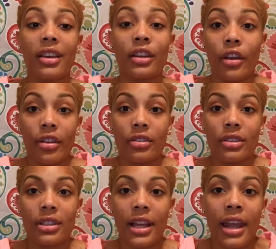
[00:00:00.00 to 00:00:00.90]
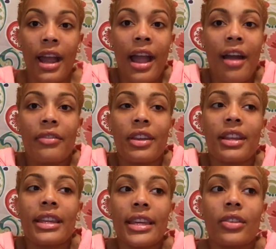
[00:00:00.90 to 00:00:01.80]
learned and I haven't
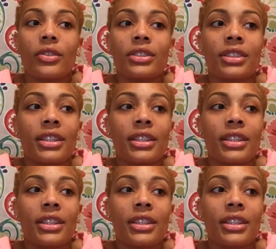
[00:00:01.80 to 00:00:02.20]
healed.